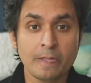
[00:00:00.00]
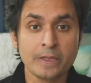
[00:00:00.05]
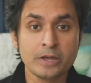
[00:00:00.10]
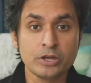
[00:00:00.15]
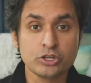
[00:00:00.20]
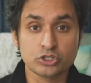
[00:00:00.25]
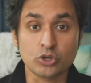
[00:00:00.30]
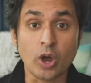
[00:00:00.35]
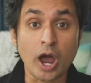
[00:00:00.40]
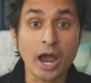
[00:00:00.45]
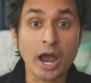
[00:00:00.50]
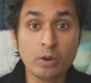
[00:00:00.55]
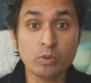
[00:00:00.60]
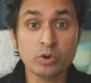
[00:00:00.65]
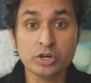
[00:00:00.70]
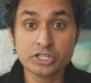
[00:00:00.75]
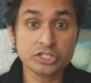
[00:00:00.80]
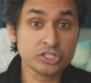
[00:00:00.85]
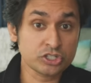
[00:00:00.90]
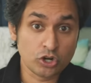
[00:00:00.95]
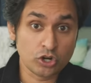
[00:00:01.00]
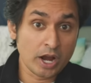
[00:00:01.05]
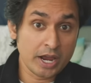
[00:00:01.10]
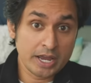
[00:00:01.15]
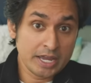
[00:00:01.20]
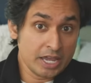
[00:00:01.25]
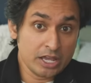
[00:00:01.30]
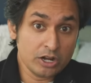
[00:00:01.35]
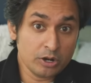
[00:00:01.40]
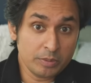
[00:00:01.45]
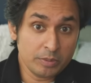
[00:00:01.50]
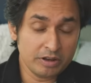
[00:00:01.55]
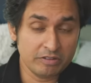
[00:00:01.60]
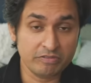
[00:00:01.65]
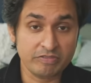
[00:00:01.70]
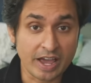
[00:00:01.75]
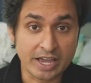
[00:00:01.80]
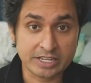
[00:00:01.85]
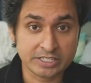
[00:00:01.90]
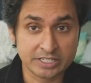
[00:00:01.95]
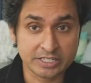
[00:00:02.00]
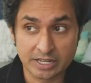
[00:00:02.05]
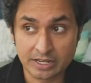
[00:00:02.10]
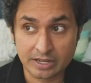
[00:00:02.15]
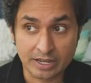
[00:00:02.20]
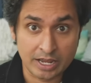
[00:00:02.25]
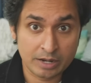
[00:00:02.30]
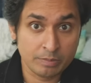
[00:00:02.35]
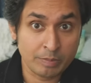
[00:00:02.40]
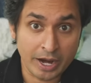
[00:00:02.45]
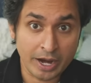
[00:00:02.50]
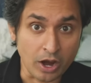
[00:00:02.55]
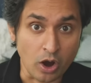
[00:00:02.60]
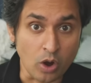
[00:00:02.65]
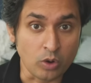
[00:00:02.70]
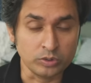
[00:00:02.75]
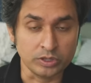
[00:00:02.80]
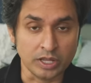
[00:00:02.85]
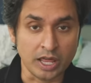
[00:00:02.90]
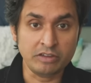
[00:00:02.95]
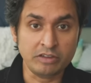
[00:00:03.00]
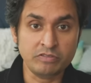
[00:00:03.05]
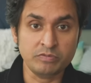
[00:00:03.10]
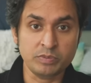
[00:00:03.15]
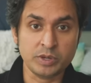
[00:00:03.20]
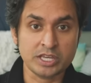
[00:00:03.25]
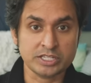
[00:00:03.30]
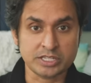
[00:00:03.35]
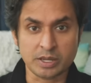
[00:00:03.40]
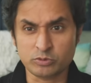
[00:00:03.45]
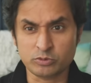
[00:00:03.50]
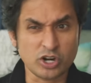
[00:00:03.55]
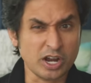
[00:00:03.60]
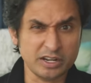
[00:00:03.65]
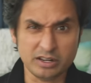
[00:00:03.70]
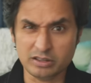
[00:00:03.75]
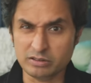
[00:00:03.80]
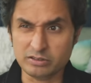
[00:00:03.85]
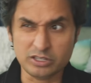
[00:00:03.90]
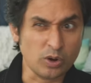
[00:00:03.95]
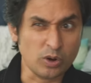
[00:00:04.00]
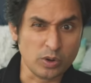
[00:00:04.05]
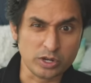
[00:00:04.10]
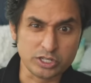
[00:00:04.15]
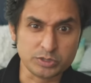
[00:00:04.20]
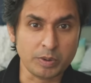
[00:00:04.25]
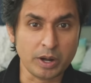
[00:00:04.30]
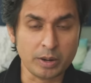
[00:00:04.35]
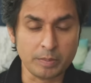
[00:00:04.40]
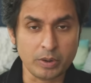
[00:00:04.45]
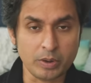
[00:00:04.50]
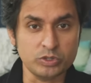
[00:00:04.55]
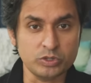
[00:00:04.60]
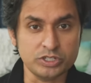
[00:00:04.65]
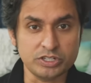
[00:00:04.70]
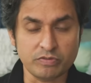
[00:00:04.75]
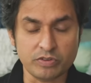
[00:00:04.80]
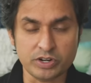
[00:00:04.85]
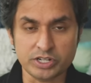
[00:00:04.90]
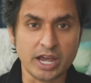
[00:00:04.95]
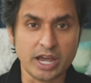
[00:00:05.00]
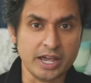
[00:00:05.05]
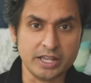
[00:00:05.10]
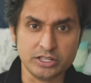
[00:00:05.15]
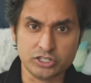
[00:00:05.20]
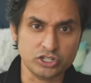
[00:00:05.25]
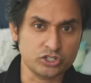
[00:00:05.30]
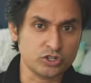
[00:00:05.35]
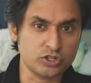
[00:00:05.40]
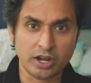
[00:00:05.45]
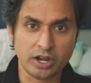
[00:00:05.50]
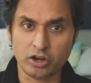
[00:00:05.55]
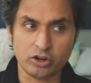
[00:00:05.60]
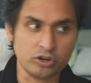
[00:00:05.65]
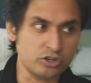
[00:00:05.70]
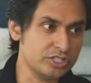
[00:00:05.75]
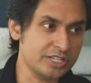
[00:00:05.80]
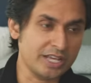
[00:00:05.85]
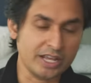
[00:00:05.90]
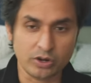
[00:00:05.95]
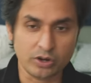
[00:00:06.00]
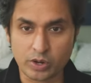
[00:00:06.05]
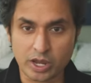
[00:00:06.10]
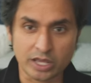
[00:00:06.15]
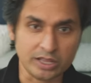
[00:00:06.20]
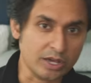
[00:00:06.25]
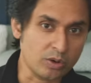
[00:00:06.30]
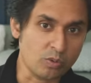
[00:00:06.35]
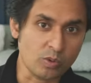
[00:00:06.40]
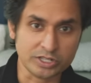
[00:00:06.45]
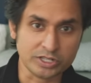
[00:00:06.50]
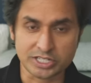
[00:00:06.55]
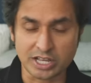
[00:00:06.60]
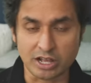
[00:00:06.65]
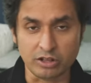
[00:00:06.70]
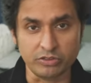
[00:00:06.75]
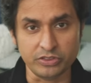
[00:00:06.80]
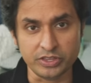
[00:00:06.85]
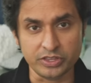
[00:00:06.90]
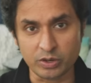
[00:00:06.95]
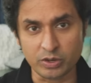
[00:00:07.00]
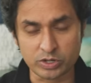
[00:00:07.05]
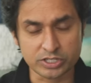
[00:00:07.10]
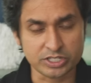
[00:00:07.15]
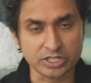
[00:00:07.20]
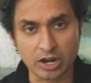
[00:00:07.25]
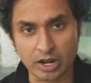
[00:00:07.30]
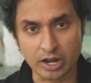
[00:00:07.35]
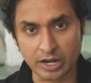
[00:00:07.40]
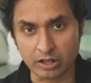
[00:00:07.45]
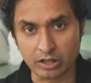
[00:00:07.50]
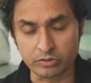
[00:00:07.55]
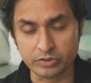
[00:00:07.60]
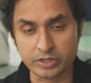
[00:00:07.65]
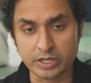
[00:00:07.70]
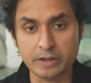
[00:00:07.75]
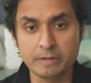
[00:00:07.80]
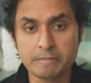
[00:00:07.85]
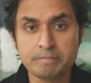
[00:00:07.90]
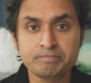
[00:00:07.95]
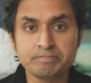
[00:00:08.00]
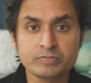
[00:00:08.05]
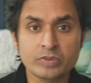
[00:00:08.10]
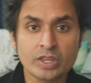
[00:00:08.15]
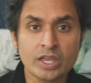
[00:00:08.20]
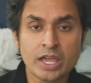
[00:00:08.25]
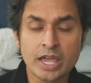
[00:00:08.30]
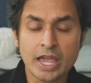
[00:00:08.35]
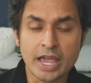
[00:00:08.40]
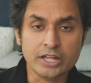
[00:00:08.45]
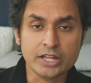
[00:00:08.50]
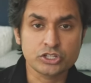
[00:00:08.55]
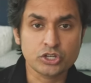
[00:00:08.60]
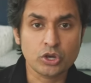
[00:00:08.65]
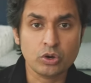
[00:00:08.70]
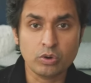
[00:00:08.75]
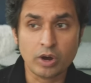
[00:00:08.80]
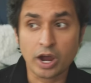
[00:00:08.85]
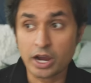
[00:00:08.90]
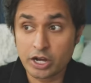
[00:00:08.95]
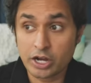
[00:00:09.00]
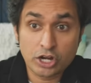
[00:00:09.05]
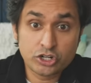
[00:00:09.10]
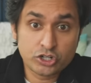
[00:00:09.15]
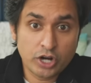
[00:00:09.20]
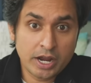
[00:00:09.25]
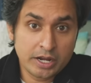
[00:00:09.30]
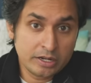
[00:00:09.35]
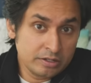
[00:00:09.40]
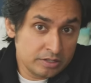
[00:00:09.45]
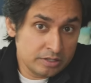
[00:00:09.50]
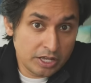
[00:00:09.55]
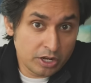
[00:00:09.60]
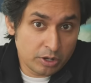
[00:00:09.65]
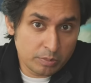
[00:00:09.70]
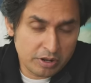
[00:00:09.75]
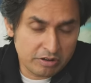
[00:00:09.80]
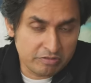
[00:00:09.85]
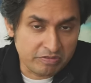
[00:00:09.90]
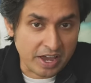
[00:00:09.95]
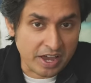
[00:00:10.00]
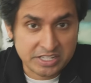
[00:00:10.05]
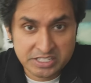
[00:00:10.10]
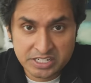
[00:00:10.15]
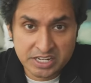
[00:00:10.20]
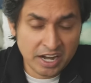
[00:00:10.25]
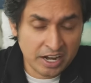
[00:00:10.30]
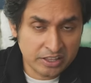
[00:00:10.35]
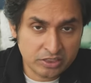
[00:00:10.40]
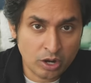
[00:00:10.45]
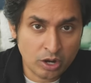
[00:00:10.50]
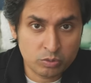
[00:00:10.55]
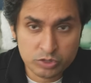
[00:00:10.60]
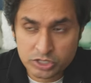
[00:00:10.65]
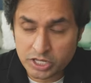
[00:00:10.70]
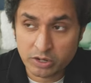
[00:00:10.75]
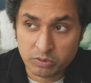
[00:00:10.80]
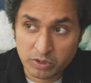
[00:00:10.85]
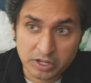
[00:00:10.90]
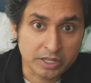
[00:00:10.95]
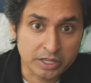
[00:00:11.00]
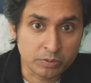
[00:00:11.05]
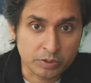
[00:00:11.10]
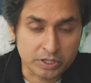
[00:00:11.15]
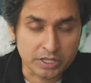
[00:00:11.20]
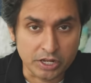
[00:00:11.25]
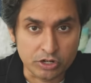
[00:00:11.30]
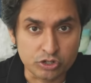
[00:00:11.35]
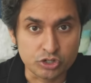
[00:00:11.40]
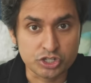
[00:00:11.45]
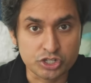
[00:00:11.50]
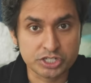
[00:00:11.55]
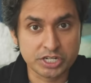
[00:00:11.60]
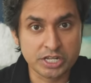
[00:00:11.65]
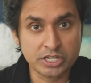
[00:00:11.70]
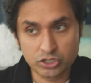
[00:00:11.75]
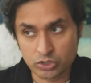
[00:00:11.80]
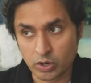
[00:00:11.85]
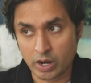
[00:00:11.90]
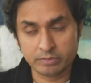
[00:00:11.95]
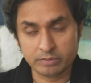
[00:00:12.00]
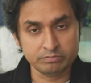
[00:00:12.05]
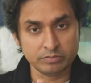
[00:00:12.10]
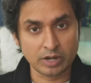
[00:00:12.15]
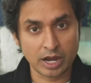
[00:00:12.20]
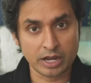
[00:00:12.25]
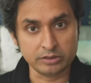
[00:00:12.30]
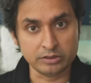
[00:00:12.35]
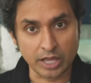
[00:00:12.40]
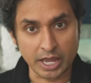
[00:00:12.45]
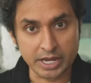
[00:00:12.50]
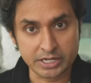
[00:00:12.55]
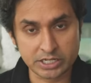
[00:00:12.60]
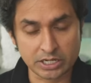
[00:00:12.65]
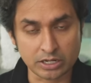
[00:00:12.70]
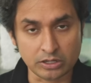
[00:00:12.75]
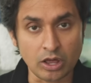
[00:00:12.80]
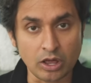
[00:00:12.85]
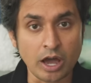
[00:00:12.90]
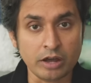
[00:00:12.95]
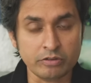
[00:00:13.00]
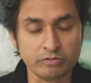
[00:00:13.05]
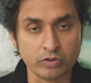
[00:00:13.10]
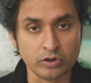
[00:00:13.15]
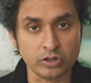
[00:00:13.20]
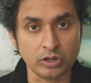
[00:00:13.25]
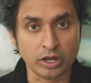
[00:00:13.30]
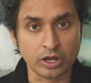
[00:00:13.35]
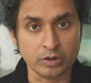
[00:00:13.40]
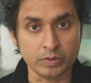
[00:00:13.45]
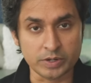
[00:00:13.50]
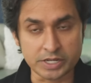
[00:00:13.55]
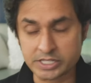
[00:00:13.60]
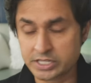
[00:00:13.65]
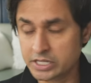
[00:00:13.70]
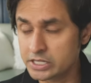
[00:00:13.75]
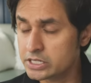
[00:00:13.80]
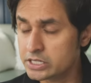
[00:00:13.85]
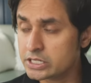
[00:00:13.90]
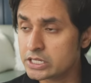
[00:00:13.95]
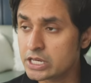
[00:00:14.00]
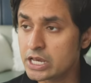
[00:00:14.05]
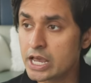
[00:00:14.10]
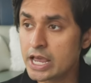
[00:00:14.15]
So I was trying intermittent fasting in my own life because I'm trying to, you know, experiment with different diets and try to understand, okay, like what's healthy, what's not healthy. And so I, I, tried intermittent fasting and I thought it was like really, really interesting. So I, I liked it a lot for a lot of reasons.